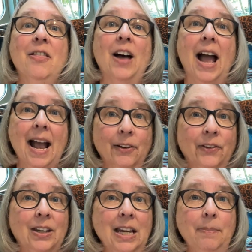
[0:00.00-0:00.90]
the
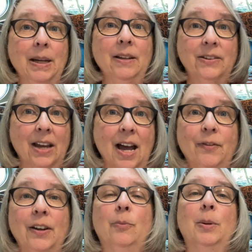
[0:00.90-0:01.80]
housekeeping staff
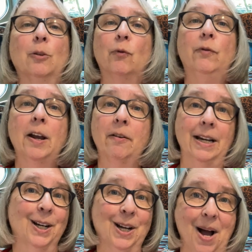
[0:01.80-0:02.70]
has been very
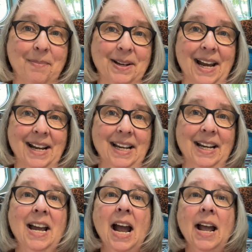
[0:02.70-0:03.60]
accommodating,